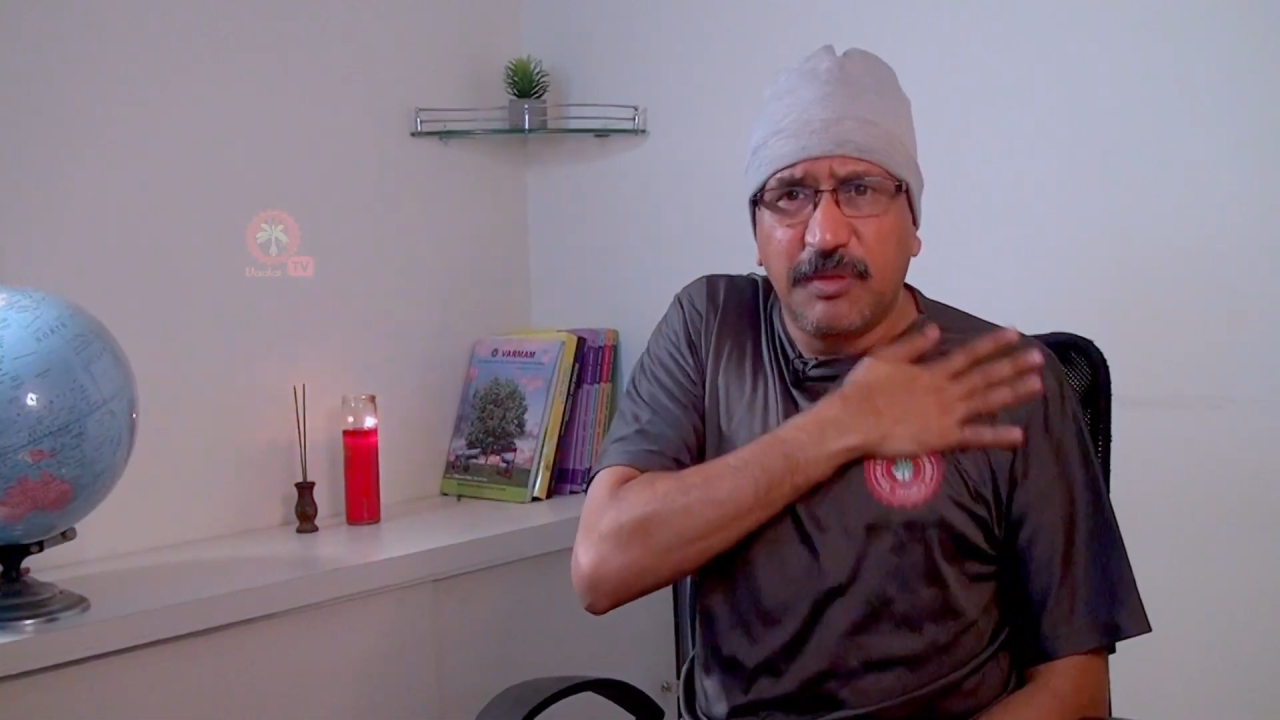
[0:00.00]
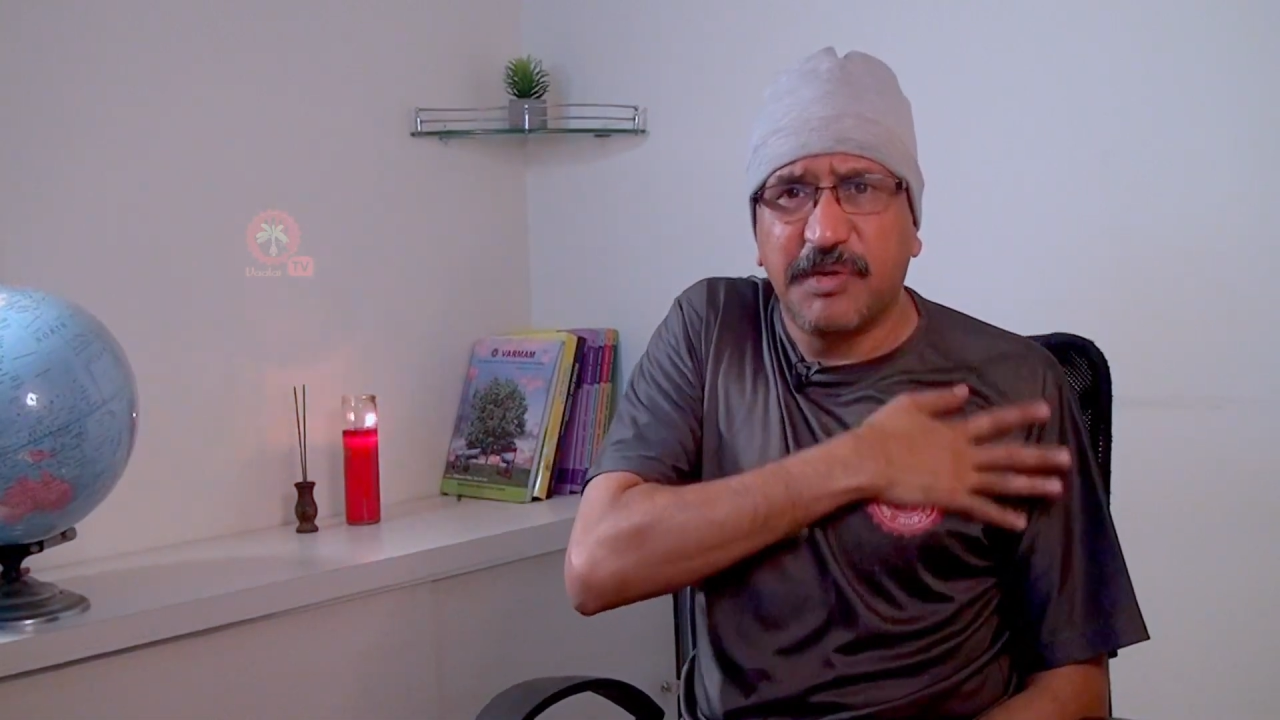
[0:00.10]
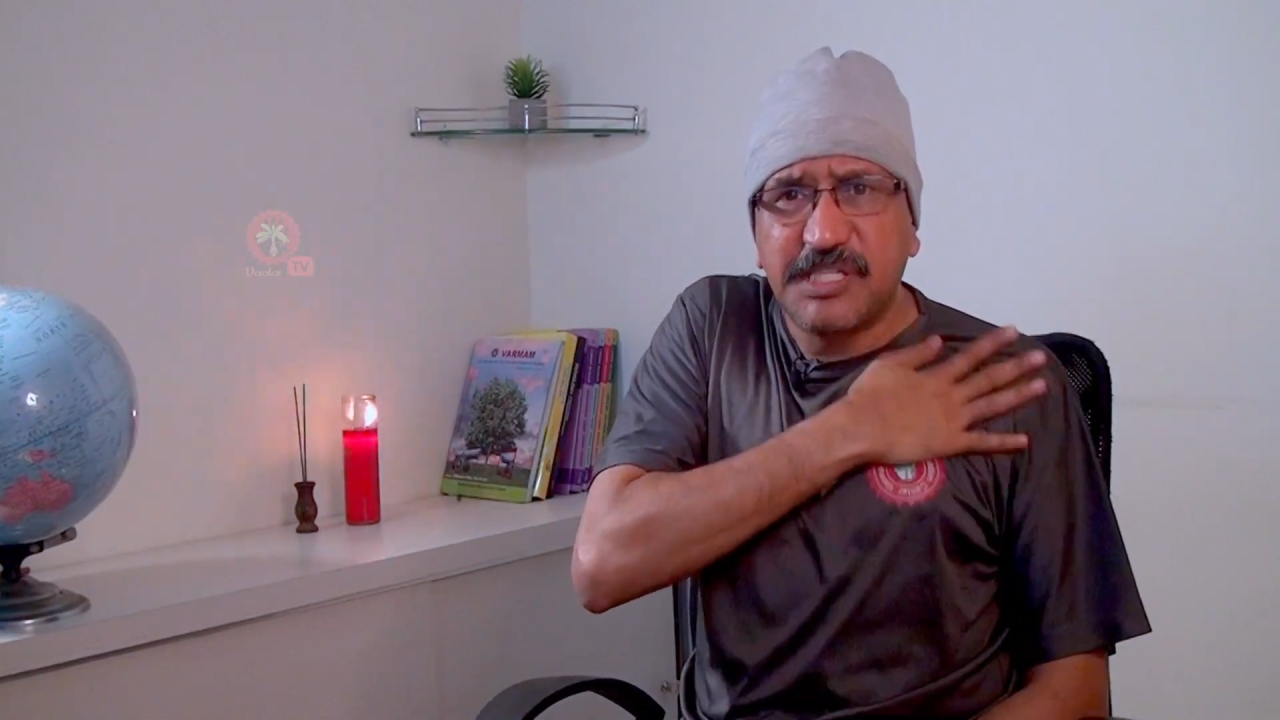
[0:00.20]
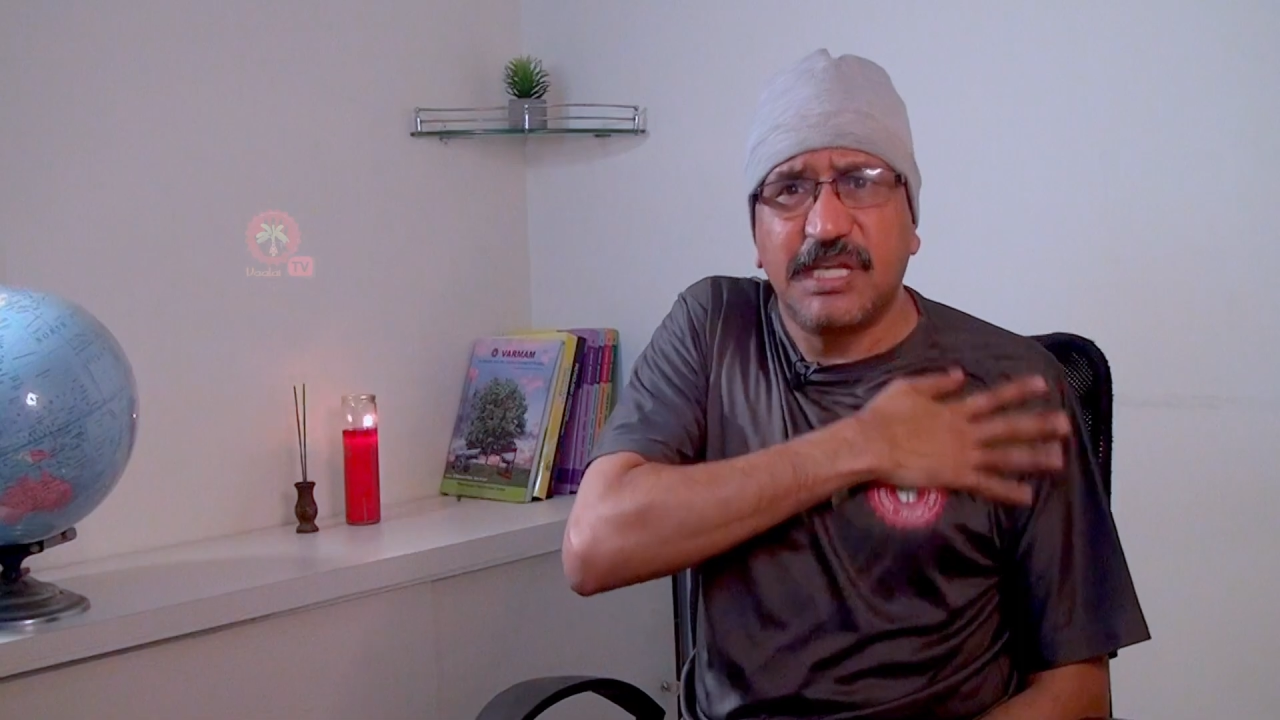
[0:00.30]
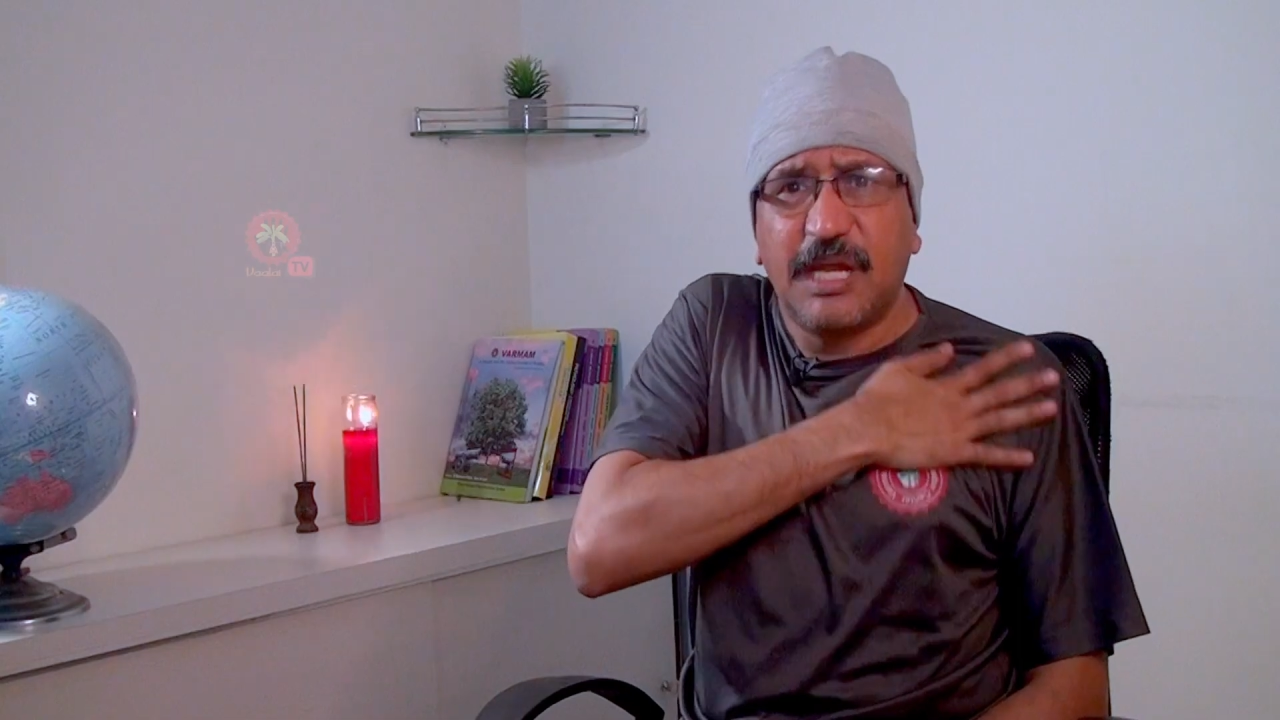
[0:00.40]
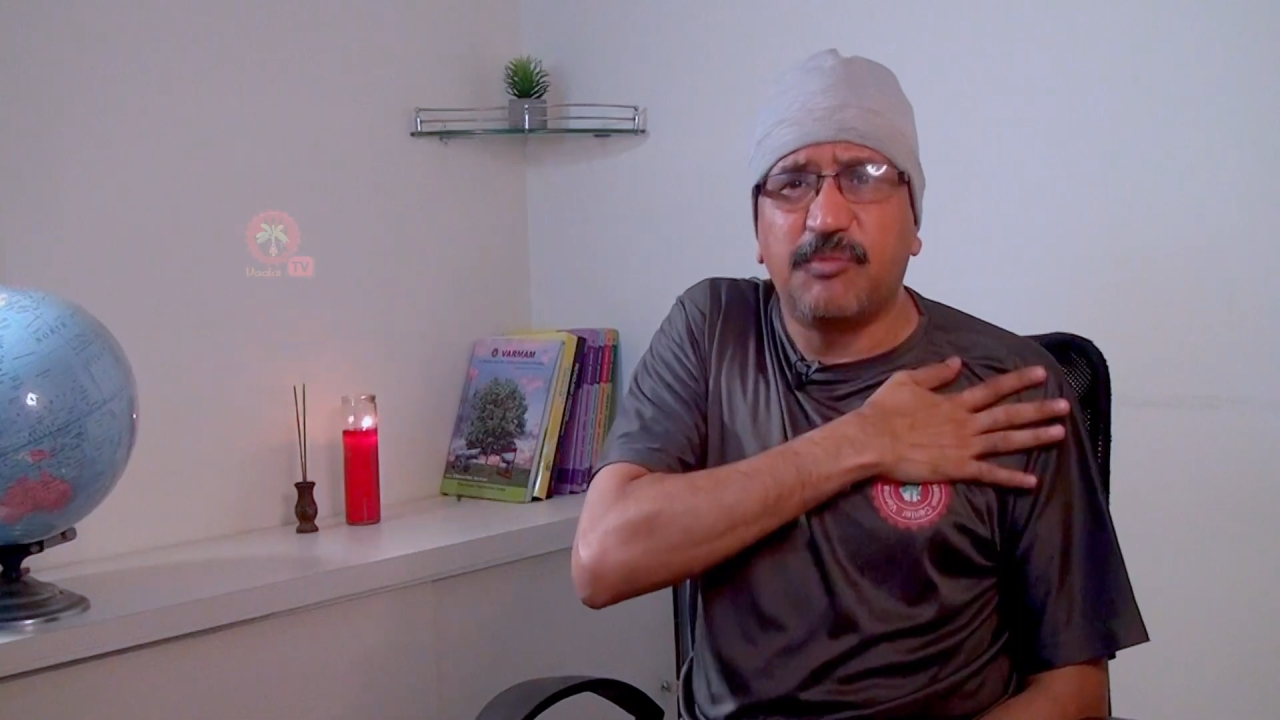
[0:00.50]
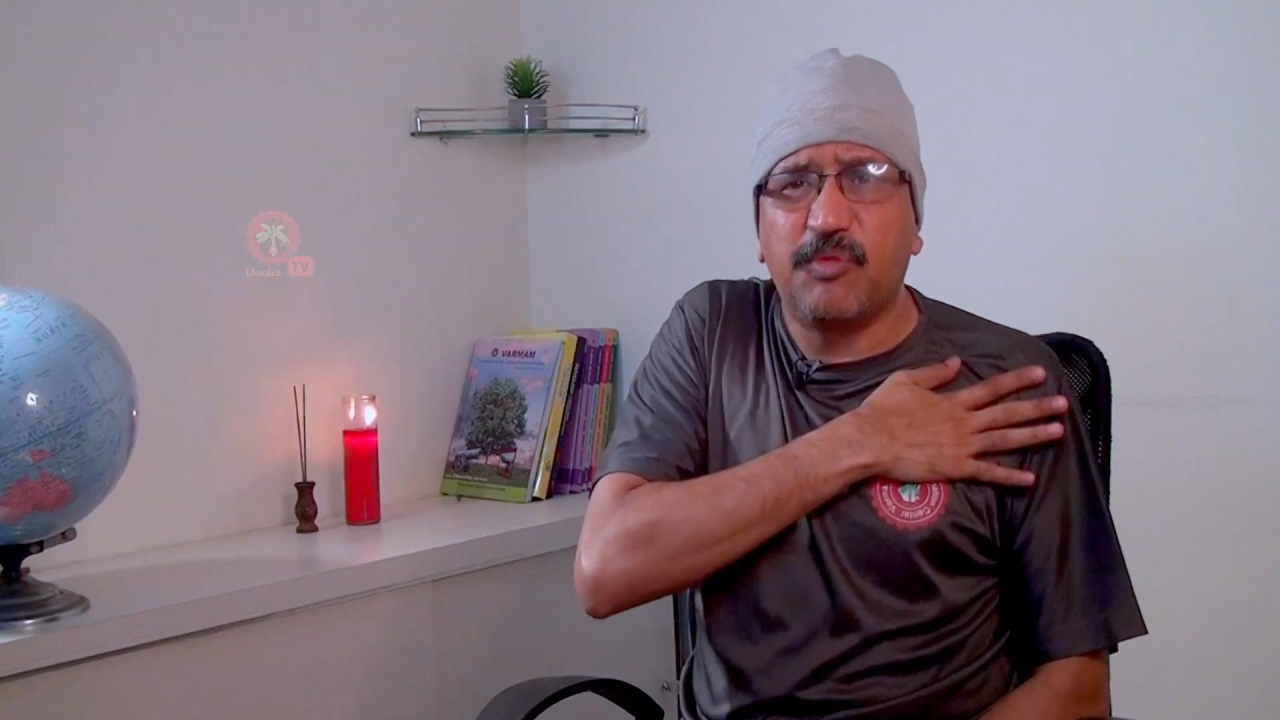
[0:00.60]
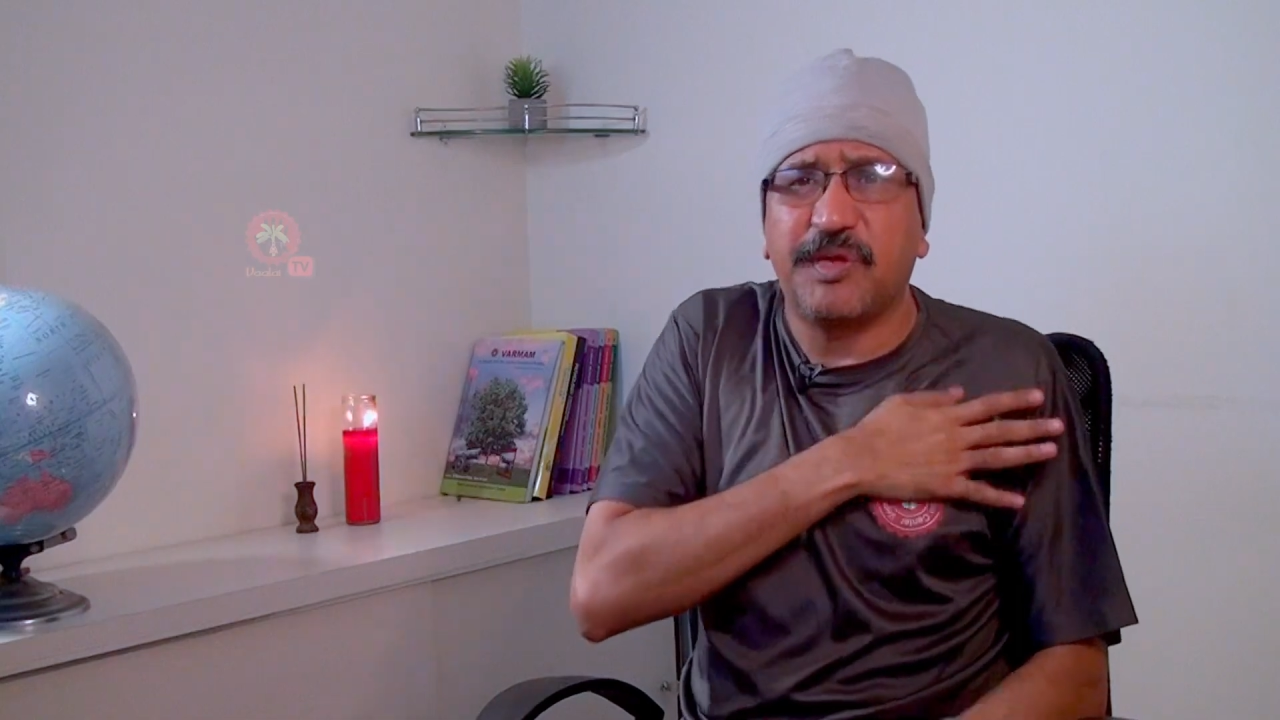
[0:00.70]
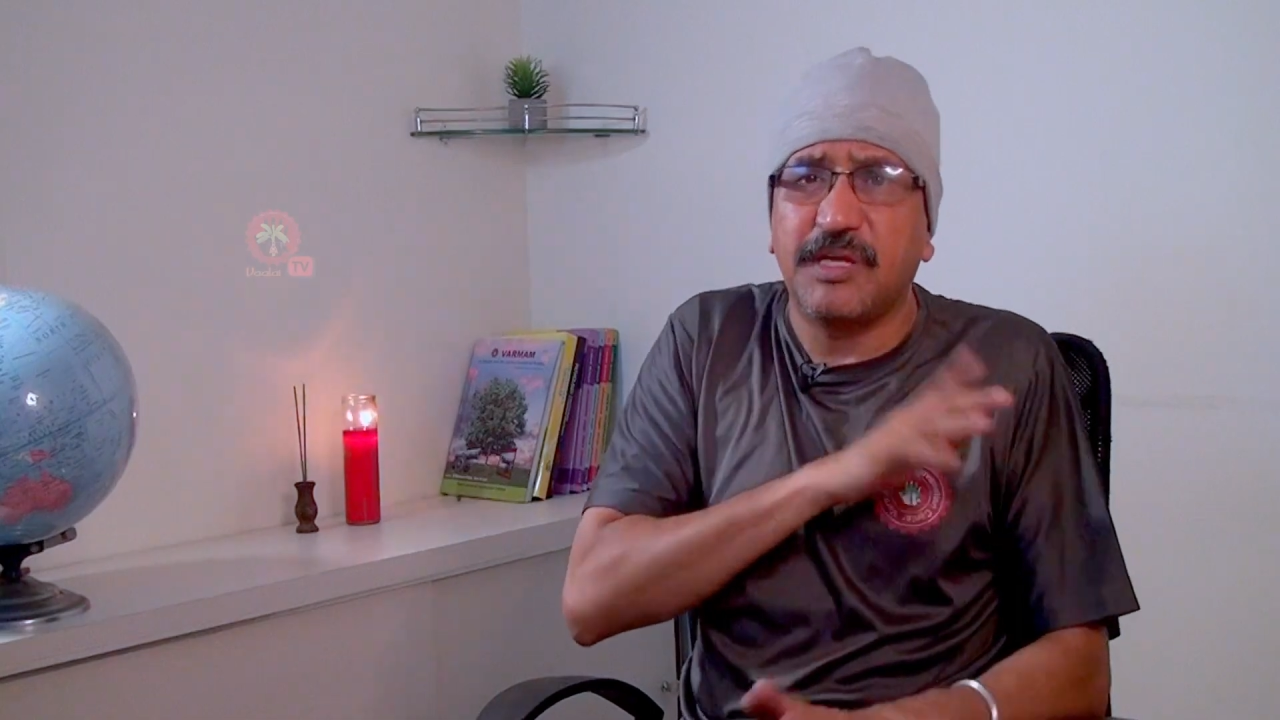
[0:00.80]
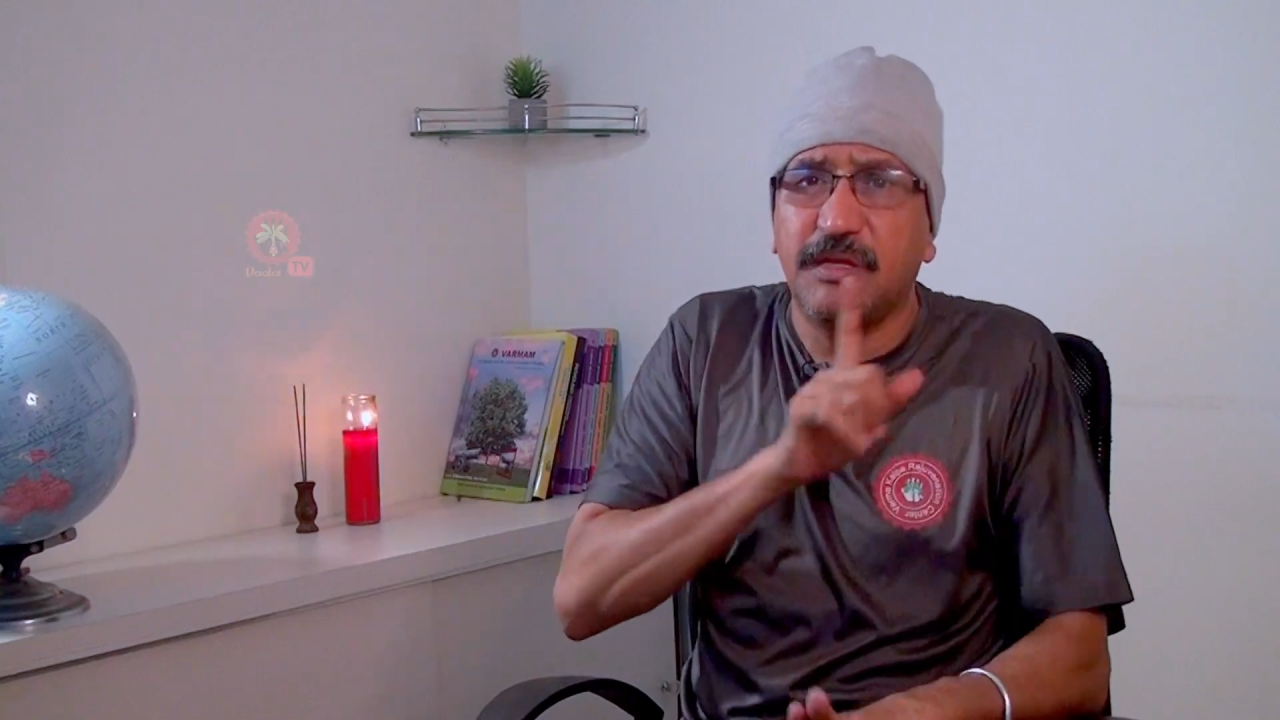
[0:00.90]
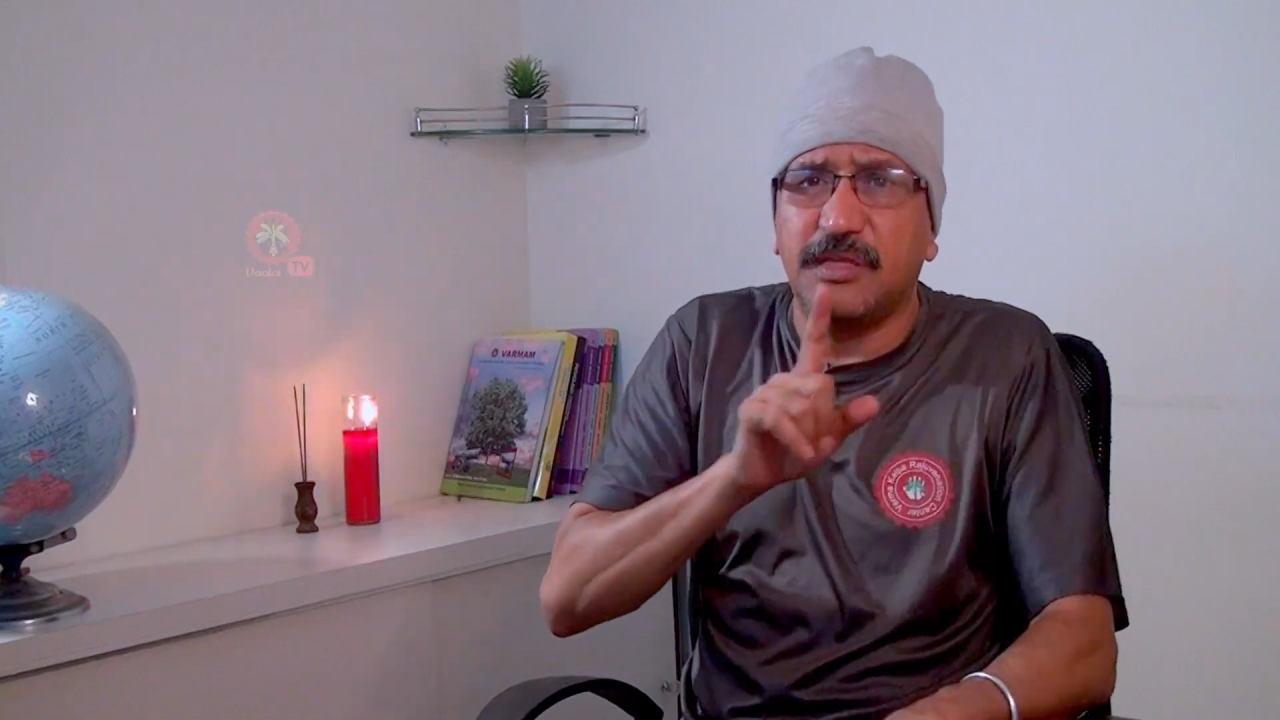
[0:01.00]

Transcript: muscle and move it.